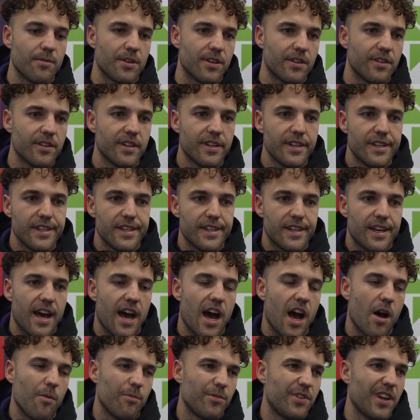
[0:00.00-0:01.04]

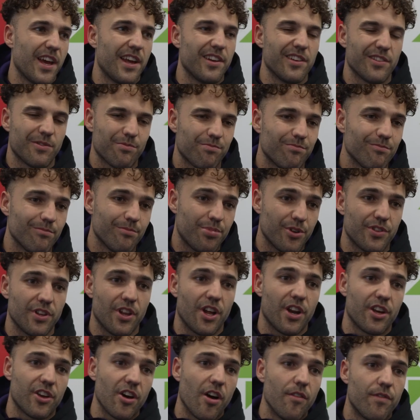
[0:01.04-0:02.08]
and just puts a
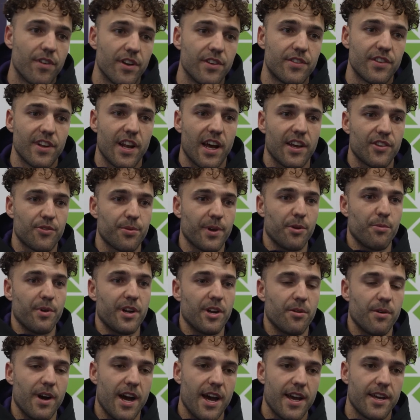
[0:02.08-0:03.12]
lot of confidence in us we can
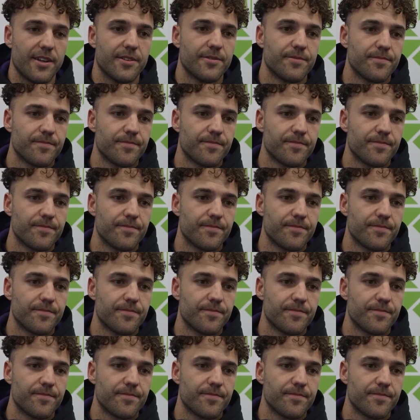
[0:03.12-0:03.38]
win away.